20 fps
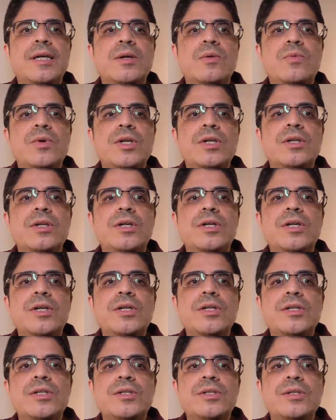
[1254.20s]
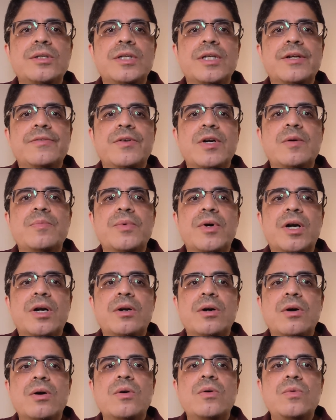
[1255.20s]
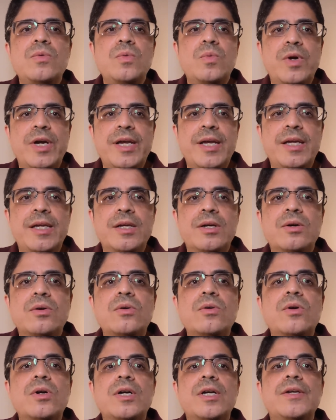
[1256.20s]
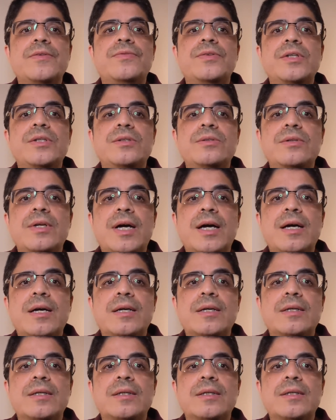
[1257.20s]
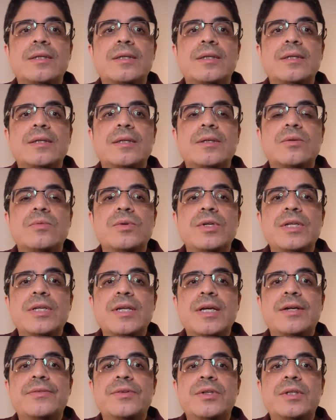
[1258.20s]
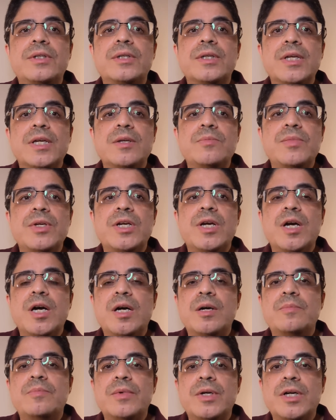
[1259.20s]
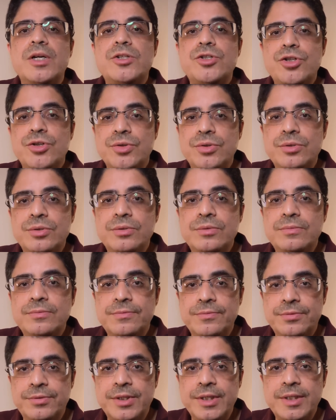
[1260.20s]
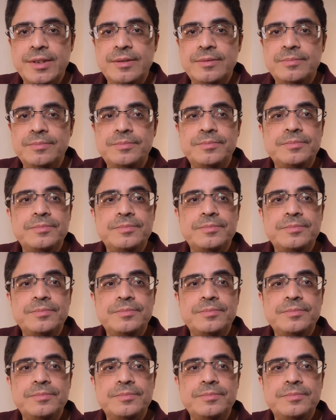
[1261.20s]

We learn to give up our own way, or if we do not, we never can become a true friend.